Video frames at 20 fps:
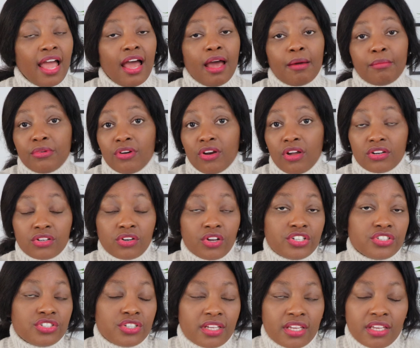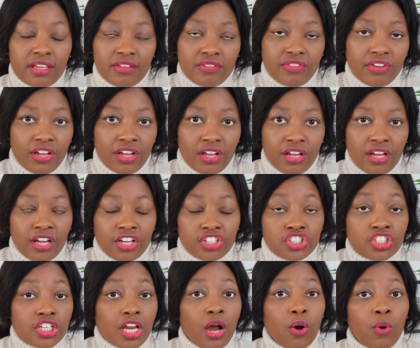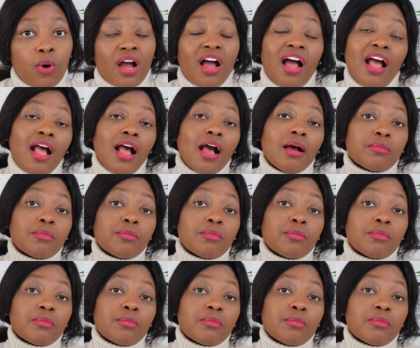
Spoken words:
I'm not going to give her a shower.